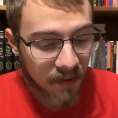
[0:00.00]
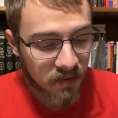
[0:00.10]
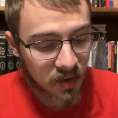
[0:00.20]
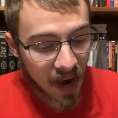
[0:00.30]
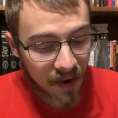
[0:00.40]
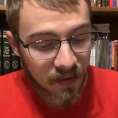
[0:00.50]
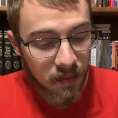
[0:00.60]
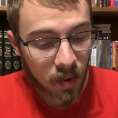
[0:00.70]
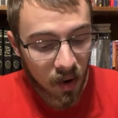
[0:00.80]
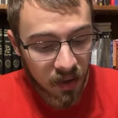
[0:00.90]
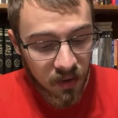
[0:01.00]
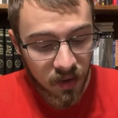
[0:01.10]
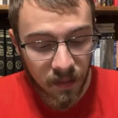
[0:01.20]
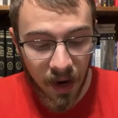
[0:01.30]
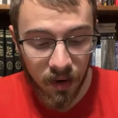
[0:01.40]
having pondered the
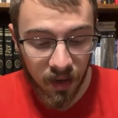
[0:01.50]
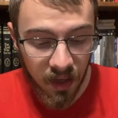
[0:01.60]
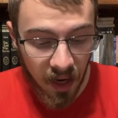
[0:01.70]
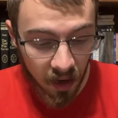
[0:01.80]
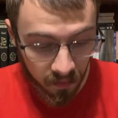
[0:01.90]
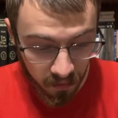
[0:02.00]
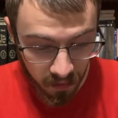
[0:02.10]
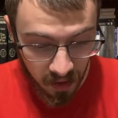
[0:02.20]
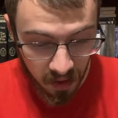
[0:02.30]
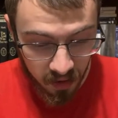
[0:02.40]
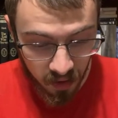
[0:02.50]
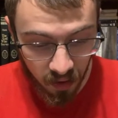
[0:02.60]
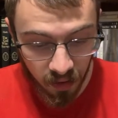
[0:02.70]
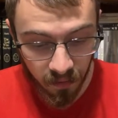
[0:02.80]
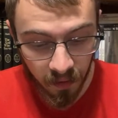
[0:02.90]
matter carefully,
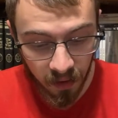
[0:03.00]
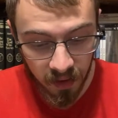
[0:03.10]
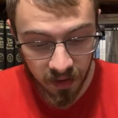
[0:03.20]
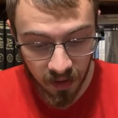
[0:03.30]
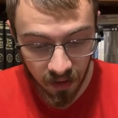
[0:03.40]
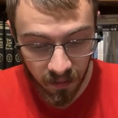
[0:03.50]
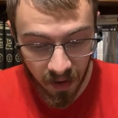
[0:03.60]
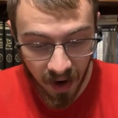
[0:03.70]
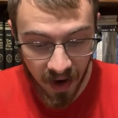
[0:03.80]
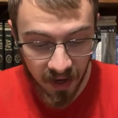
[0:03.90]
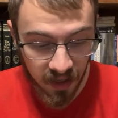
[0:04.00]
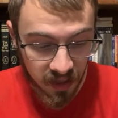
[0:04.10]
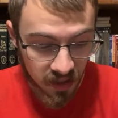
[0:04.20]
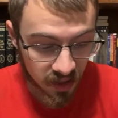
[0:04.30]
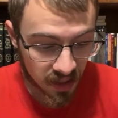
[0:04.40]
Dr. Ferguson, by an
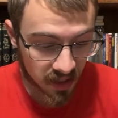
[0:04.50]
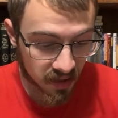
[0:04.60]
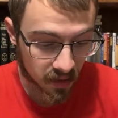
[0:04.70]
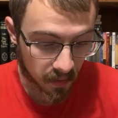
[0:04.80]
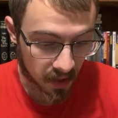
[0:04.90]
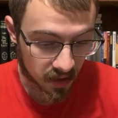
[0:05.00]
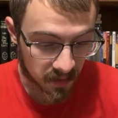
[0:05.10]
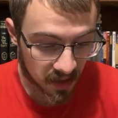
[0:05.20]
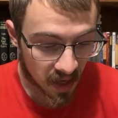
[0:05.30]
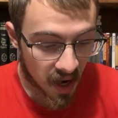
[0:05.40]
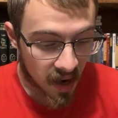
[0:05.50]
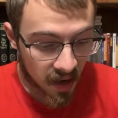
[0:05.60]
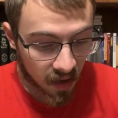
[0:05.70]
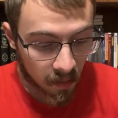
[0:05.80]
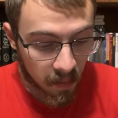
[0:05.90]
ingenious arrangement,
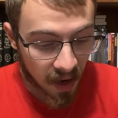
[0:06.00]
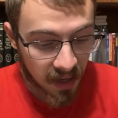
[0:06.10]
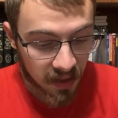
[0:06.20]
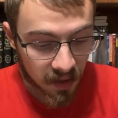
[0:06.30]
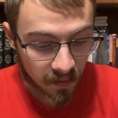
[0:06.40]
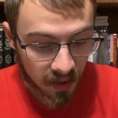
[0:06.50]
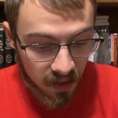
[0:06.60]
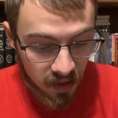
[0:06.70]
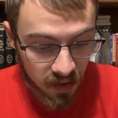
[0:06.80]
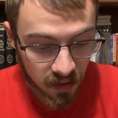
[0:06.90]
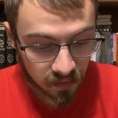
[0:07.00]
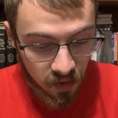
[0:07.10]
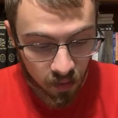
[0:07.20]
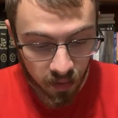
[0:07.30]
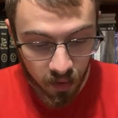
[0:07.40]
combined the advantages of
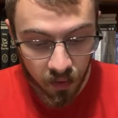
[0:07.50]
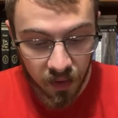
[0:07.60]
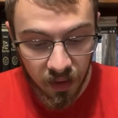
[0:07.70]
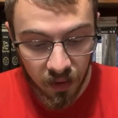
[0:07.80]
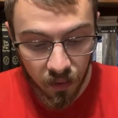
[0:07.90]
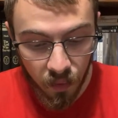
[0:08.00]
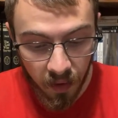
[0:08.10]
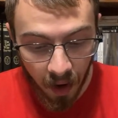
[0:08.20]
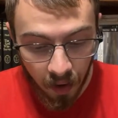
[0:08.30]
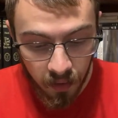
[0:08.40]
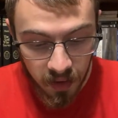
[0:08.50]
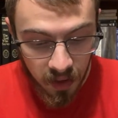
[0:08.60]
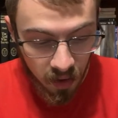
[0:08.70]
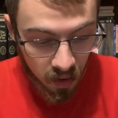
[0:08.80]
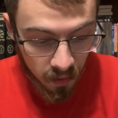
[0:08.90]
two balloons without
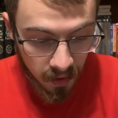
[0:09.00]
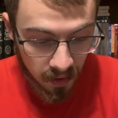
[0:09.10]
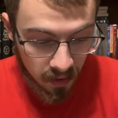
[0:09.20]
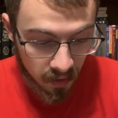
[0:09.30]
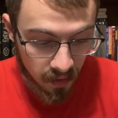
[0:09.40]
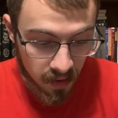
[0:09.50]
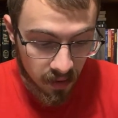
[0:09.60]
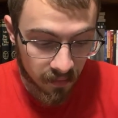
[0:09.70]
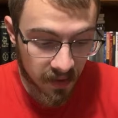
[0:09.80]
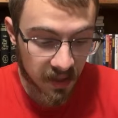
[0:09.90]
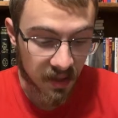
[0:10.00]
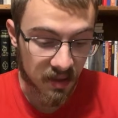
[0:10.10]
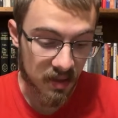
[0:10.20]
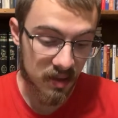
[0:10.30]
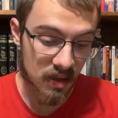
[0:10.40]
incurring their
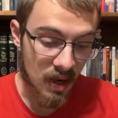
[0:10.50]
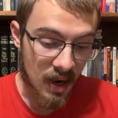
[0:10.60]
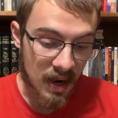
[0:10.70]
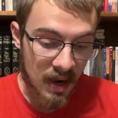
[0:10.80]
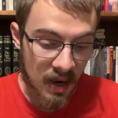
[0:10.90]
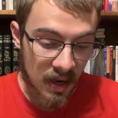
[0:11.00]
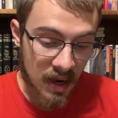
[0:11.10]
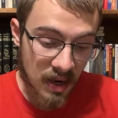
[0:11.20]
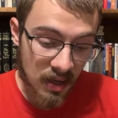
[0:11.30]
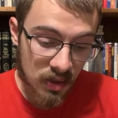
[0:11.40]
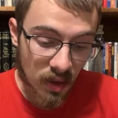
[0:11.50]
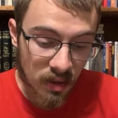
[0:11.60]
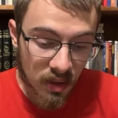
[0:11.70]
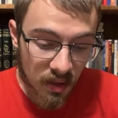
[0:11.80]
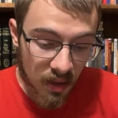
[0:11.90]
inconveniences. He
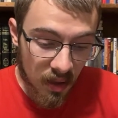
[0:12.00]
constructed